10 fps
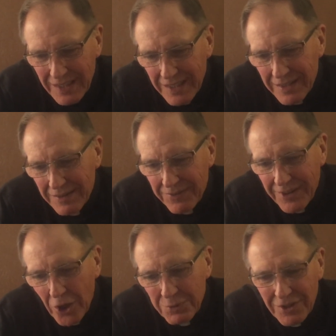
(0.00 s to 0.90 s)
live
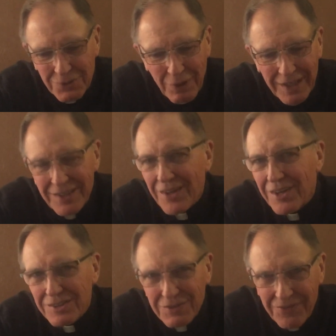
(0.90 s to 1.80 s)
helps us
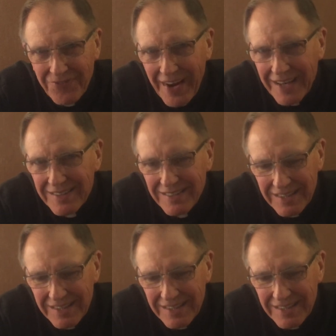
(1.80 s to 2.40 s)
recognize the fact